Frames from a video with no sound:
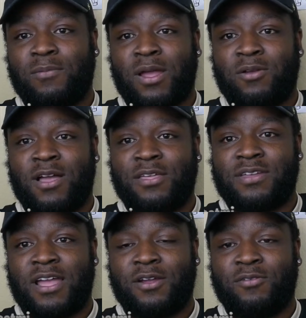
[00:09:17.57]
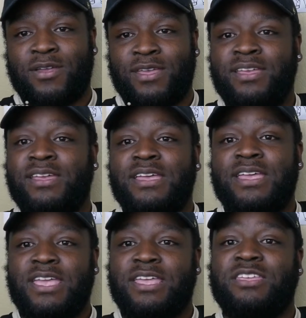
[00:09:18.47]
my Roth IRA
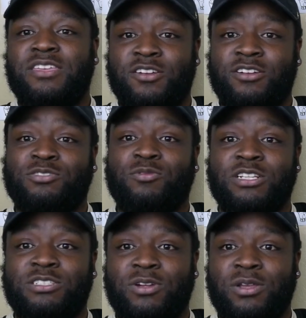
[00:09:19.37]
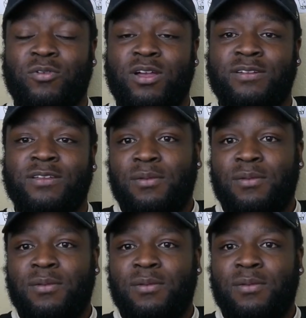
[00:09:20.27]
in the year 2021.